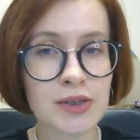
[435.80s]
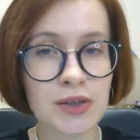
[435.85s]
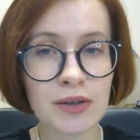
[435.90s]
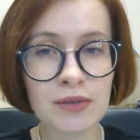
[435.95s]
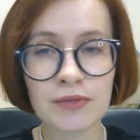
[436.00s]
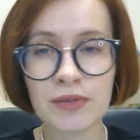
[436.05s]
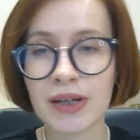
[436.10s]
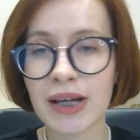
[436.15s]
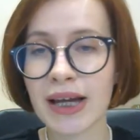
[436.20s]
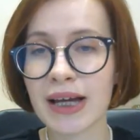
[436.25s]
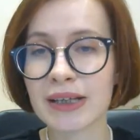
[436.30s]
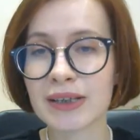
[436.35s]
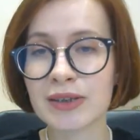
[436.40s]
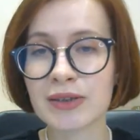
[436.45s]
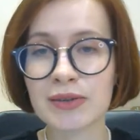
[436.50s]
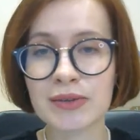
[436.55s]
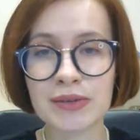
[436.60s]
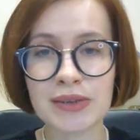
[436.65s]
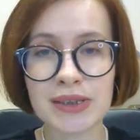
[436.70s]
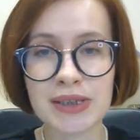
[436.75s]
Don't
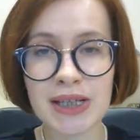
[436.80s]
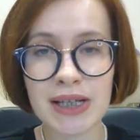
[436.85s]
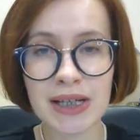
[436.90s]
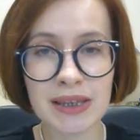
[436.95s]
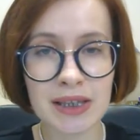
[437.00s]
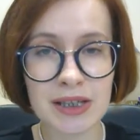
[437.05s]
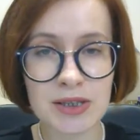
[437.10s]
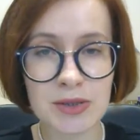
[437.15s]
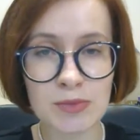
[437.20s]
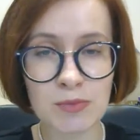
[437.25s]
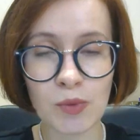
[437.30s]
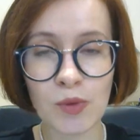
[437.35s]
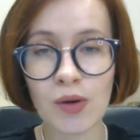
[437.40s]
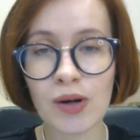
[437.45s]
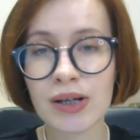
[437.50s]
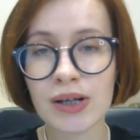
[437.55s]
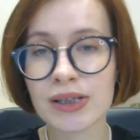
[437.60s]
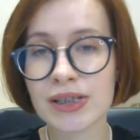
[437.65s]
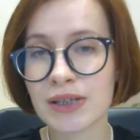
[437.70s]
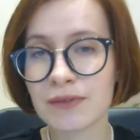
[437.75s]
forget to tick this
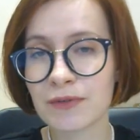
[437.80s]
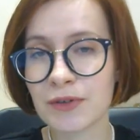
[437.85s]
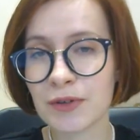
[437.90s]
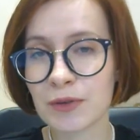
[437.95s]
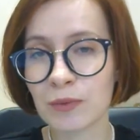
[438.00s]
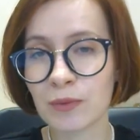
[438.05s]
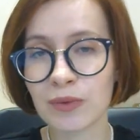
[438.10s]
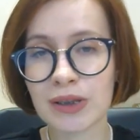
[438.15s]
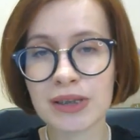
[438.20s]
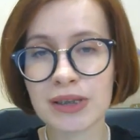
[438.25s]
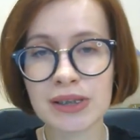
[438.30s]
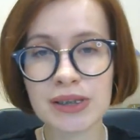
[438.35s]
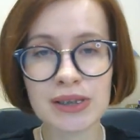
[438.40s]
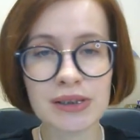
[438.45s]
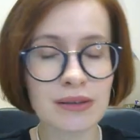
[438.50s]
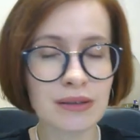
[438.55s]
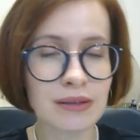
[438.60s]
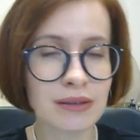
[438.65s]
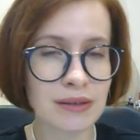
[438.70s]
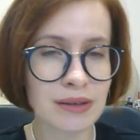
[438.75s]
box if you want
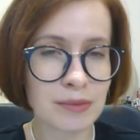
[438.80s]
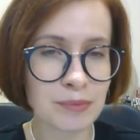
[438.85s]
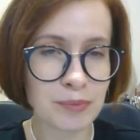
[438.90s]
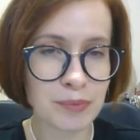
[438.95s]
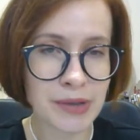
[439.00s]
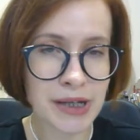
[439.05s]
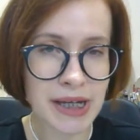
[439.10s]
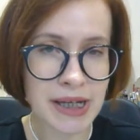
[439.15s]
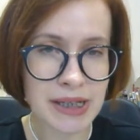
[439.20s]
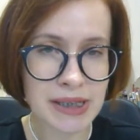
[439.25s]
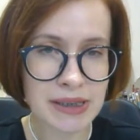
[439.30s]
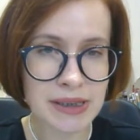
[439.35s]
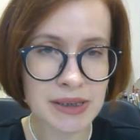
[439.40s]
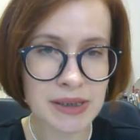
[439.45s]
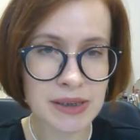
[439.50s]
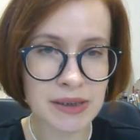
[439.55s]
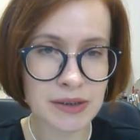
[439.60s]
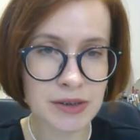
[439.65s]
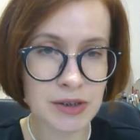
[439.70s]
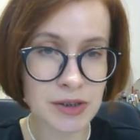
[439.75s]
the
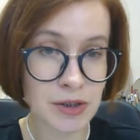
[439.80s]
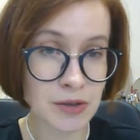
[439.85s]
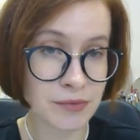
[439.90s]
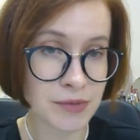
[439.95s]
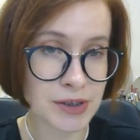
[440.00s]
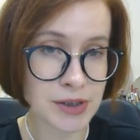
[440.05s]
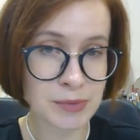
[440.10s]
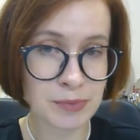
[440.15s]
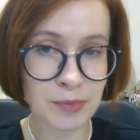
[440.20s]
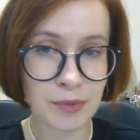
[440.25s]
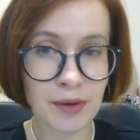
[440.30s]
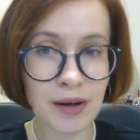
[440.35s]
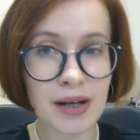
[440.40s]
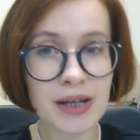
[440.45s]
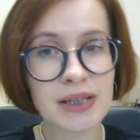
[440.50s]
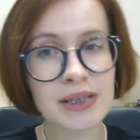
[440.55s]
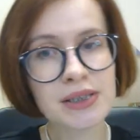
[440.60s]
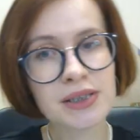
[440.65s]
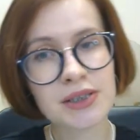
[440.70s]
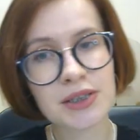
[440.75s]
base service
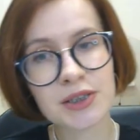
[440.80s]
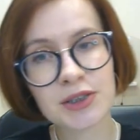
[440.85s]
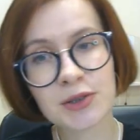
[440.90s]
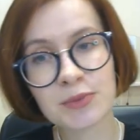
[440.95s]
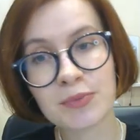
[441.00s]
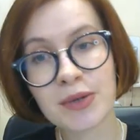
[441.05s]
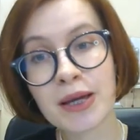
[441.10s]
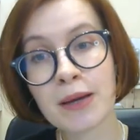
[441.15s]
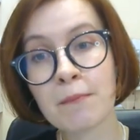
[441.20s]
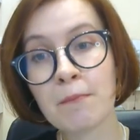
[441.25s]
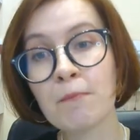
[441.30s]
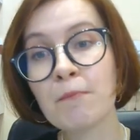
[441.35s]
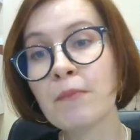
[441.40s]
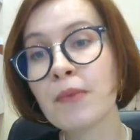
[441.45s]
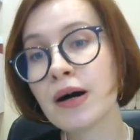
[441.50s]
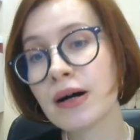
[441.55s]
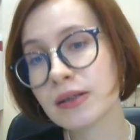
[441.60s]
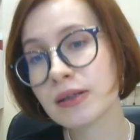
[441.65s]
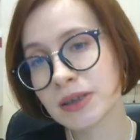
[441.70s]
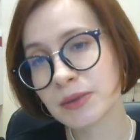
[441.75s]
price to be
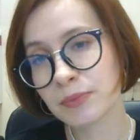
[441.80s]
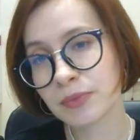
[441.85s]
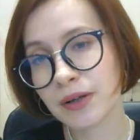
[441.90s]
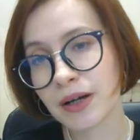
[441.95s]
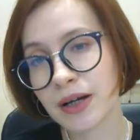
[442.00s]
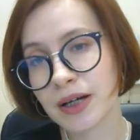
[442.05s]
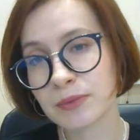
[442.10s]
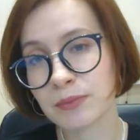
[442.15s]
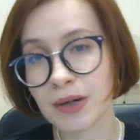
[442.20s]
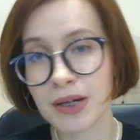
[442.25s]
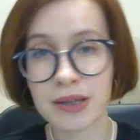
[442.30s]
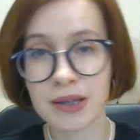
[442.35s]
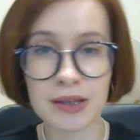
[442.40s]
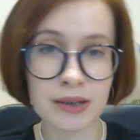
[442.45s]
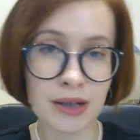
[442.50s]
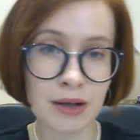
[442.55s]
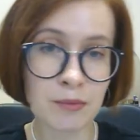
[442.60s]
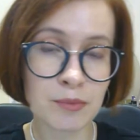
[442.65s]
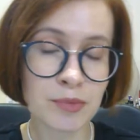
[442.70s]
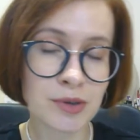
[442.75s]
multiplied by
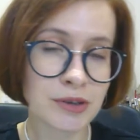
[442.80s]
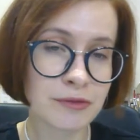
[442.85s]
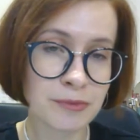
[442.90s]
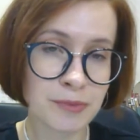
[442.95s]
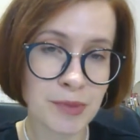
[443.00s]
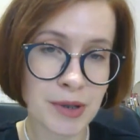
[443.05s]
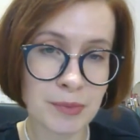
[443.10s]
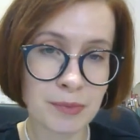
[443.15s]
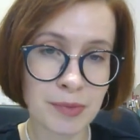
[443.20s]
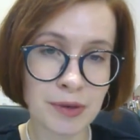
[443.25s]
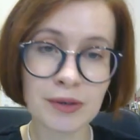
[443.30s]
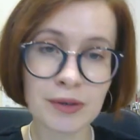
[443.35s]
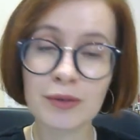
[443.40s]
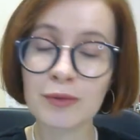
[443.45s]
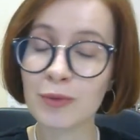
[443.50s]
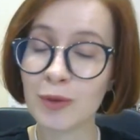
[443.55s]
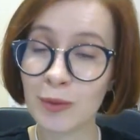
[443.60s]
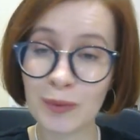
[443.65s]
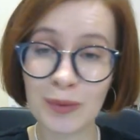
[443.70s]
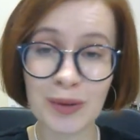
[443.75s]
the number of
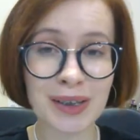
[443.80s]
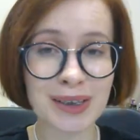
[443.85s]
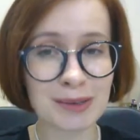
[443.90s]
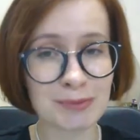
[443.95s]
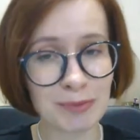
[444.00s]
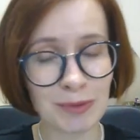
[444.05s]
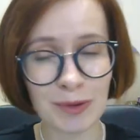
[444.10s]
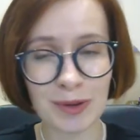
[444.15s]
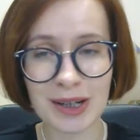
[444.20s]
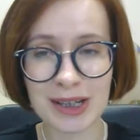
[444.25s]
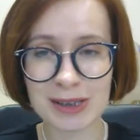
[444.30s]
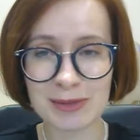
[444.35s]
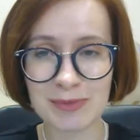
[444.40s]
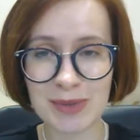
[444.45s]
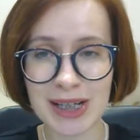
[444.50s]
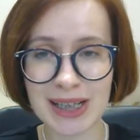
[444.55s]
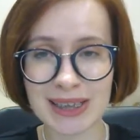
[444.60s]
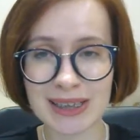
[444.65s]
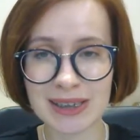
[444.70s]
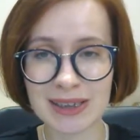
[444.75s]
people for one
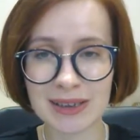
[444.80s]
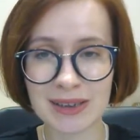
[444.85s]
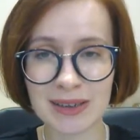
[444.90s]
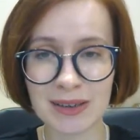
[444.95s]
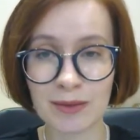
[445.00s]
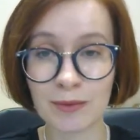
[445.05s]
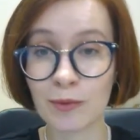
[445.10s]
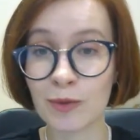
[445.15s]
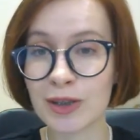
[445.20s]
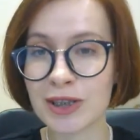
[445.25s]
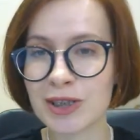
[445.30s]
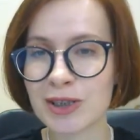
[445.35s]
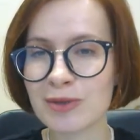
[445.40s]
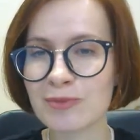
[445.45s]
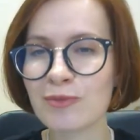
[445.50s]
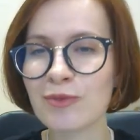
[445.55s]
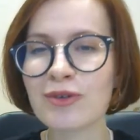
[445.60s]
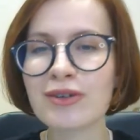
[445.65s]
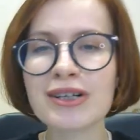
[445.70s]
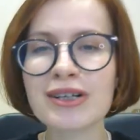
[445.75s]
appointment.
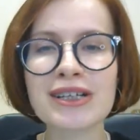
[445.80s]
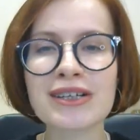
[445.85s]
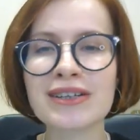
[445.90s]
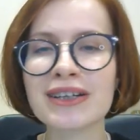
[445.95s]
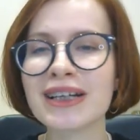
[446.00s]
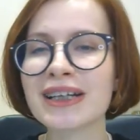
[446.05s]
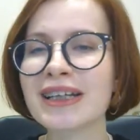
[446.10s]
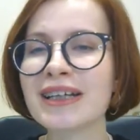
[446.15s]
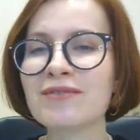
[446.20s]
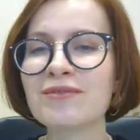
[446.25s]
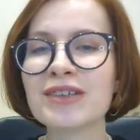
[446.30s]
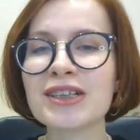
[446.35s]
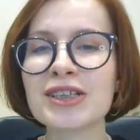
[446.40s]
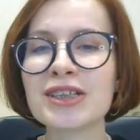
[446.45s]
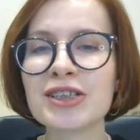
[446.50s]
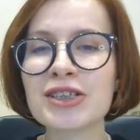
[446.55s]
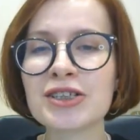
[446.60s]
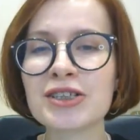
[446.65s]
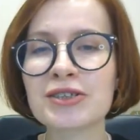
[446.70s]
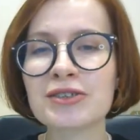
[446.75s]
What's more, you can
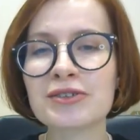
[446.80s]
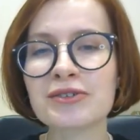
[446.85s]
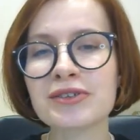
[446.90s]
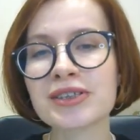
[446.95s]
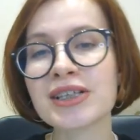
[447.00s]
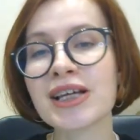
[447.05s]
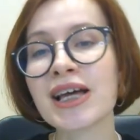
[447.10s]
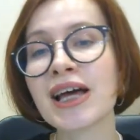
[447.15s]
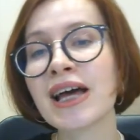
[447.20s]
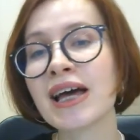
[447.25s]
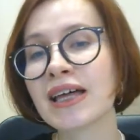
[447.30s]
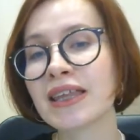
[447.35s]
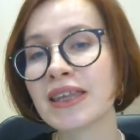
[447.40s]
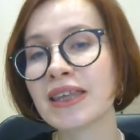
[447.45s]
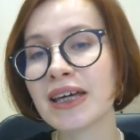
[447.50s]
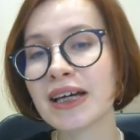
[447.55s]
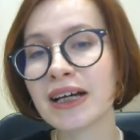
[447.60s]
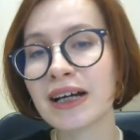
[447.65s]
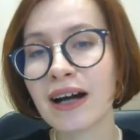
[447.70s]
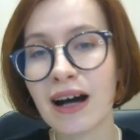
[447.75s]
even choose
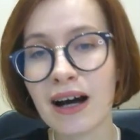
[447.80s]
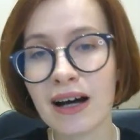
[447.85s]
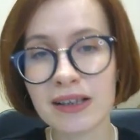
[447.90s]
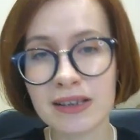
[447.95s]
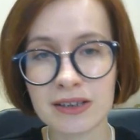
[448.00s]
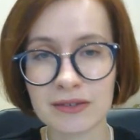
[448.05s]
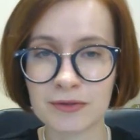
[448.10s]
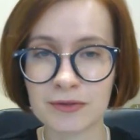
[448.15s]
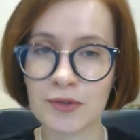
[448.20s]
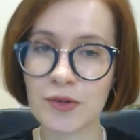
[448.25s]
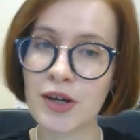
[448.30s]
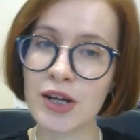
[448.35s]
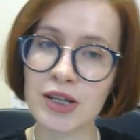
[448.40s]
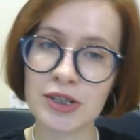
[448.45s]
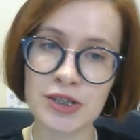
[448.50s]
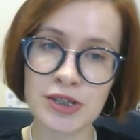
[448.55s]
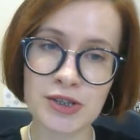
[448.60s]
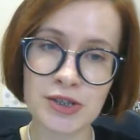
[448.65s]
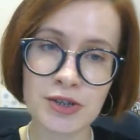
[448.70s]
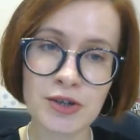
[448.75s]
the color for
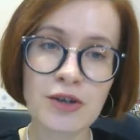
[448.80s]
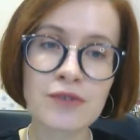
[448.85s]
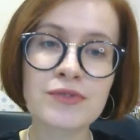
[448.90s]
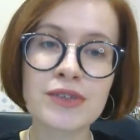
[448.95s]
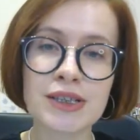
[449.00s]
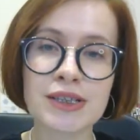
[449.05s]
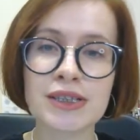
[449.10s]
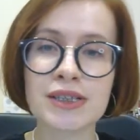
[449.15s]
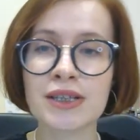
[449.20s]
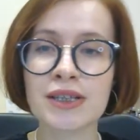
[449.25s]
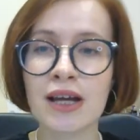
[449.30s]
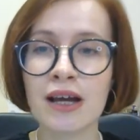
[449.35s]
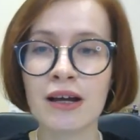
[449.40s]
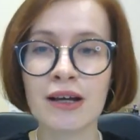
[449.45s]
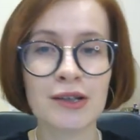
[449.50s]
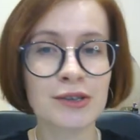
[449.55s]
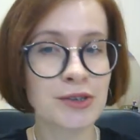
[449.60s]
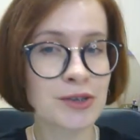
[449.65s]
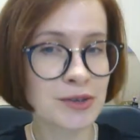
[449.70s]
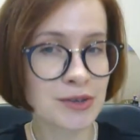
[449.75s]
each service
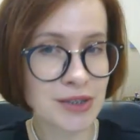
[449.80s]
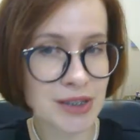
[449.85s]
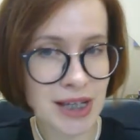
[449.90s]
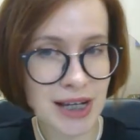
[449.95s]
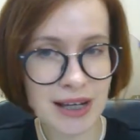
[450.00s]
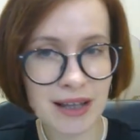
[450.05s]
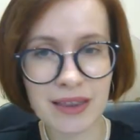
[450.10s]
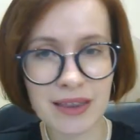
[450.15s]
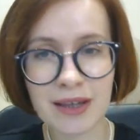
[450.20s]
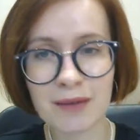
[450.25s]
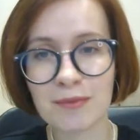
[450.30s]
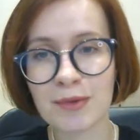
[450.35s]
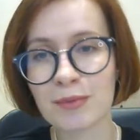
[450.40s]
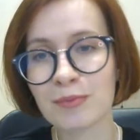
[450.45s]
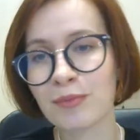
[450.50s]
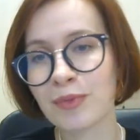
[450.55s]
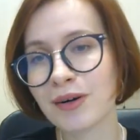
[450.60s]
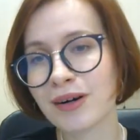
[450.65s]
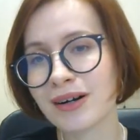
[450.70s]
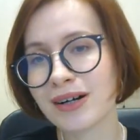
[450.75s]
to tell them
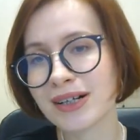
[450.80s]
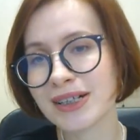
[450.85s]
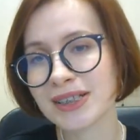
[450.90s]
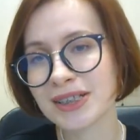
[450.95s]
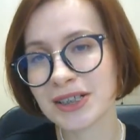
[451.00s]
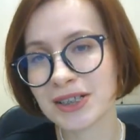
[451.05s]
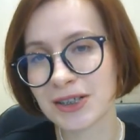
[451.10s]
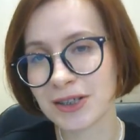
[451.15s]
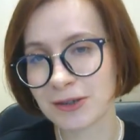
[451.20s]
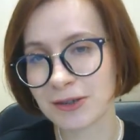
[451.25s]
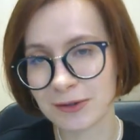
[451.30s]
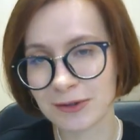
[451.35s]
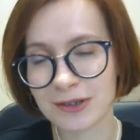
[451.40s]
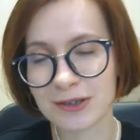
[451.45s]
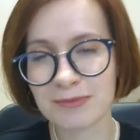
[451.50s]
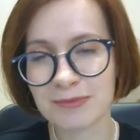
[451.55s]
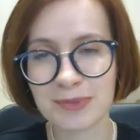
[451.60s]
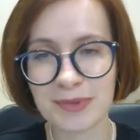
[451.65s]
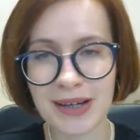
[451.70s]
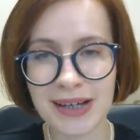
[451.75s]
apart in
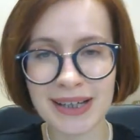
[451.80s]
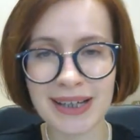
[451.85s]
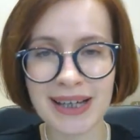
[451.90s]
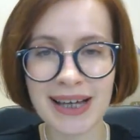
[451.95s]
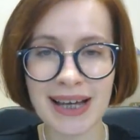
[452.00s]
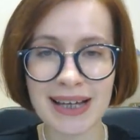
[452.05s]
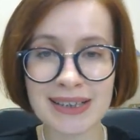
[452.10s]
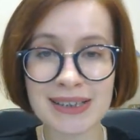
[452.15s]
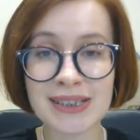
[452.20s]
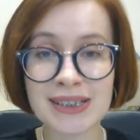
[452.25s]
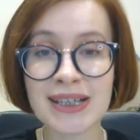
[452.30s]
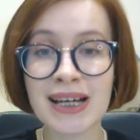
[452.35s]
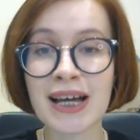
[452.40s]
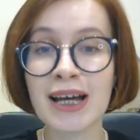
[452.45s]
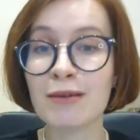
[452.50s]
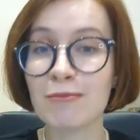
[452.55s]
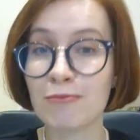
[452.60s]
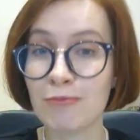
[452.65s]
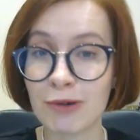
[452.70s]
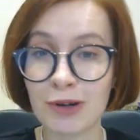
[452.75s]
your backend
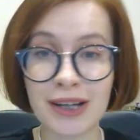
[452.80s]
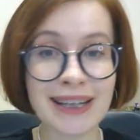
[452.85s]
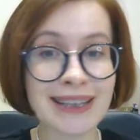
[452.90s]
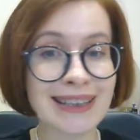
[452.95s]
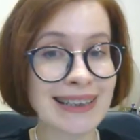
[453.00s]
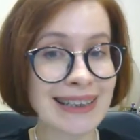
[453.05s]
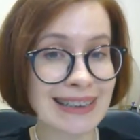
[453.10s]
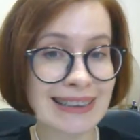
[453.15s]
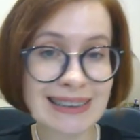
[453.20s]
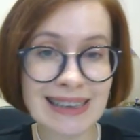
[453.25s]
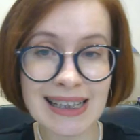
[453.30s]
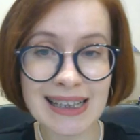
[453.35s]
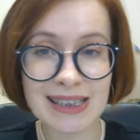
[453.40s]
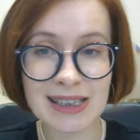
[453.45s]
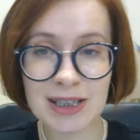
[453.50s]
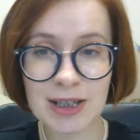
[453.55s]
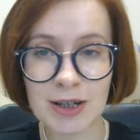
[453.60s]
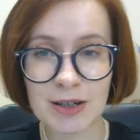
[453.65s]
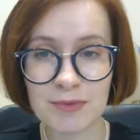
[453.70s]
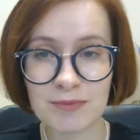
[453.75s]
booking
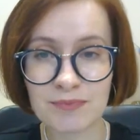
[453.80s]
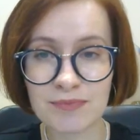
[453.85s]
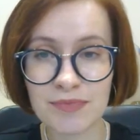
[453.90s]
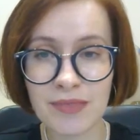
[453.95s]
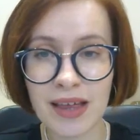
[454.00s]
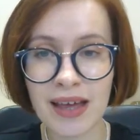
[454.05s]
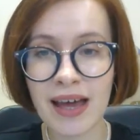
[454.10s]
calendar.